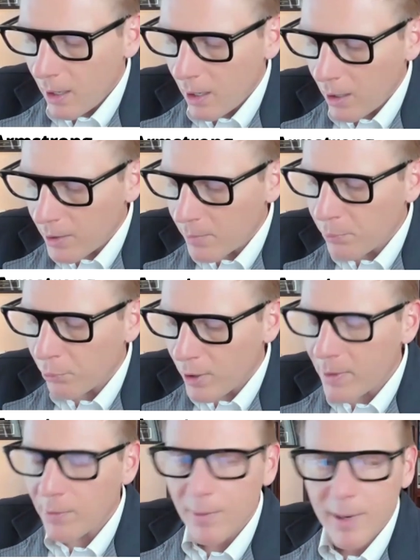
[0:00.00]

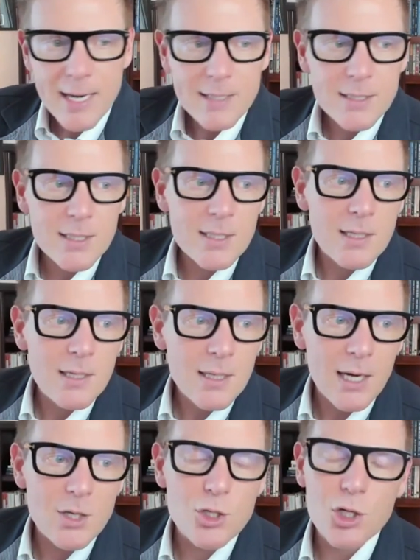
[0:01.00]
Unemployment rates
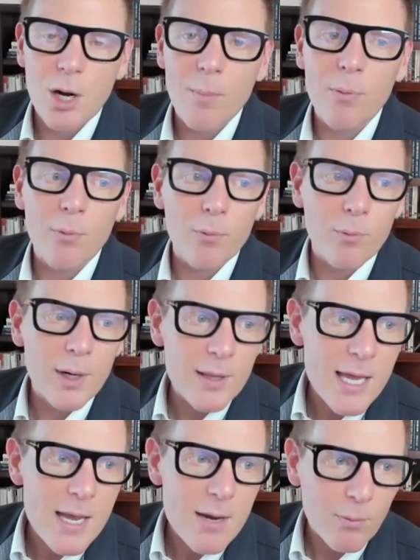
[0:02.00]
can jump
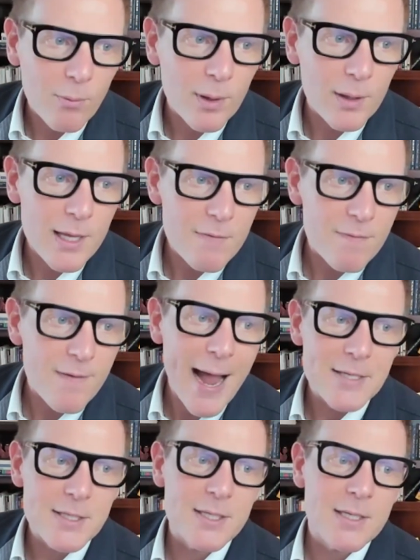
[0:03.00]
really
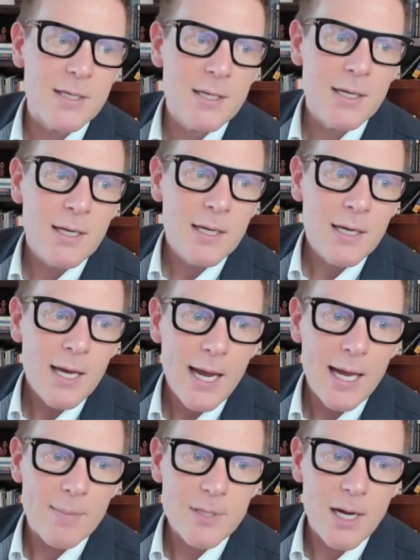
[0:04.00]
fast.
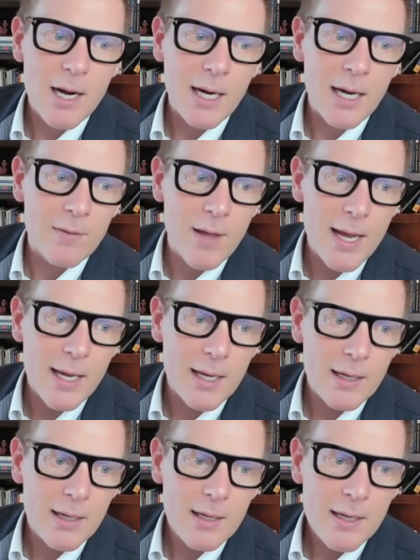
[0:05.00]
And I'm talking like
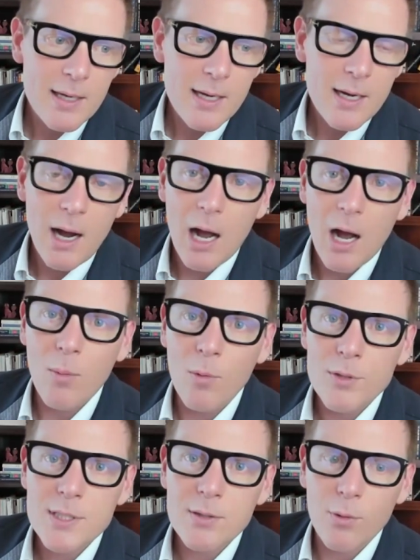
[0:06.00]

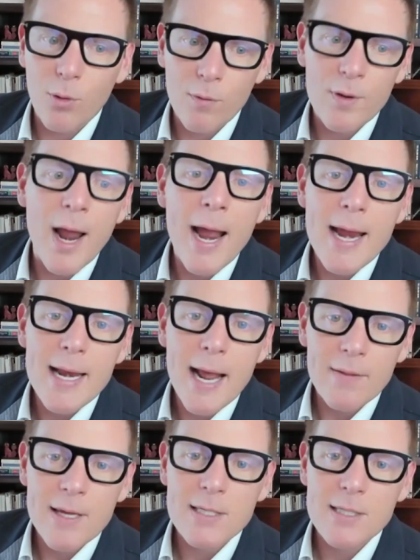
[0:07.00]
almost overnight, at
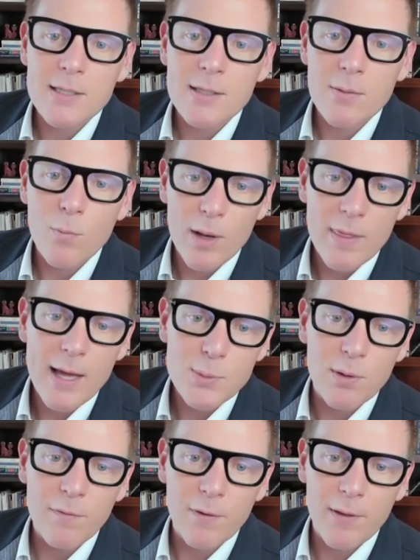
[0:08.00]
least that's what
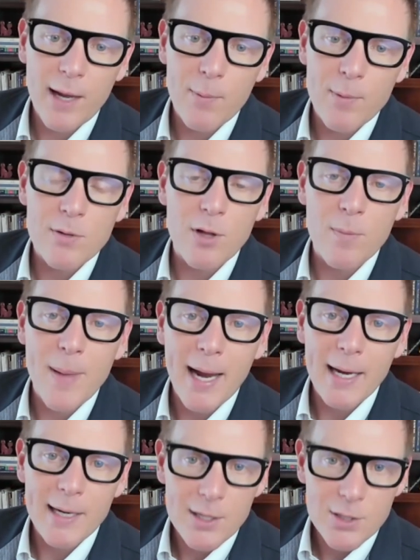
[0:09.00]
it would feel like when you look
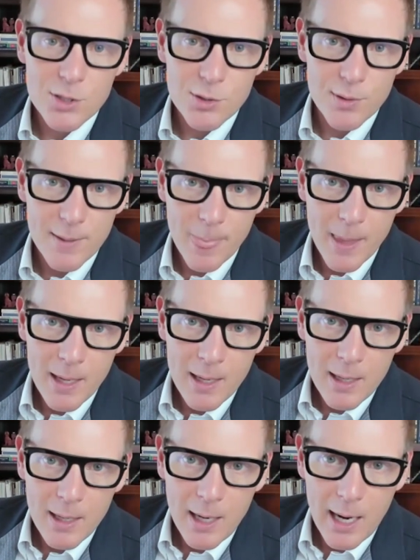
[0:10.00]
back in history.
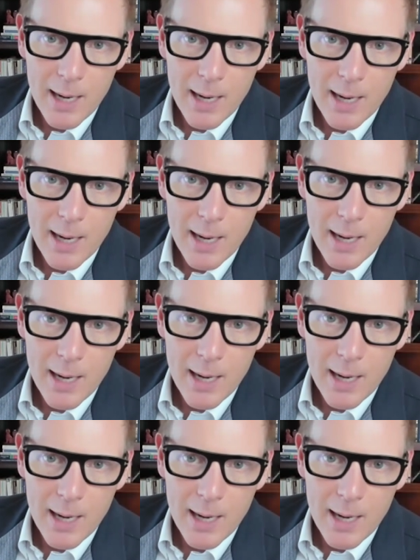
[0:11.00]
I'm going to